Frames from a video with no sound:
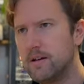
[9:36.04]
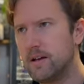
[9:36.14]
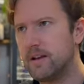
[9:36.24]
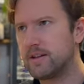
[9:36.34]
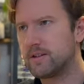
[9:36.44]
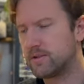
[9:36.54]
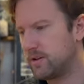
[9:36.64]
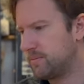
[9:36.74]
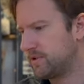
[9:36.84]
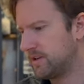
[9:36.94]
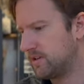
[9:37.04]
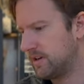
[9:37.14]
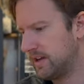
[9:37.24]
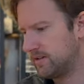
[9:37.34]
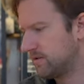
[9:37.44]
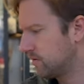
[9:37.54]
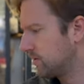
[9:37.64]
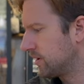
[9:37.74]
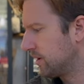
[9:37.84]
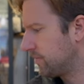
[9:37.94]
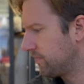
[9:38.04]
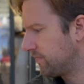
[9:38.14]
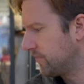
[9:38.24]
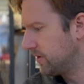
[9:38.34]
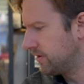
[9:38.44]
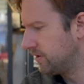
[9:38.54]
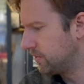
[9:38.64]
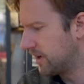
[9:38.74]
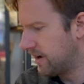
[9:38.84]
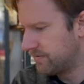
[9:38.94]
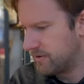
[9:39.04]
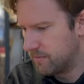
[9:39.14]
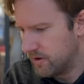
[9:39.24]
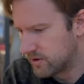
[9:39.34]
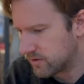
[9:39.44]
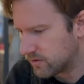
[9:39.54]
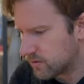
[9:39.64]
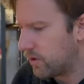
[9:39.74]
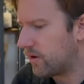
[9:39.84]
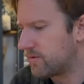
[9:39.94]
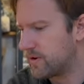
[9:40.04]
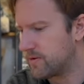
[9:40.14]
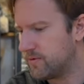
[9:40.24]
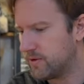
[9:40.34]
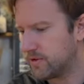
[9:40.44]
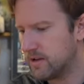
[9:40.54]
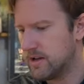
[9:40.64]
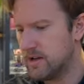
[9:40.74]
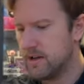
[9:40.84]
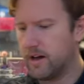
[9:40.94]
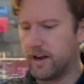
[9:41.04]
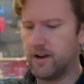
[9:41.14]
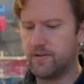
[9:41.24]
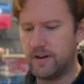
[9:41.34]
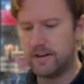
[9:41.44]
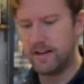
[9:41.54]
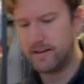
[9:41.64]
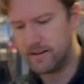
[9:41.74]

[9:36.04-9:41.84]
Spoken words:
And that's also the position that your you will have the most control over your foot. Another thing that it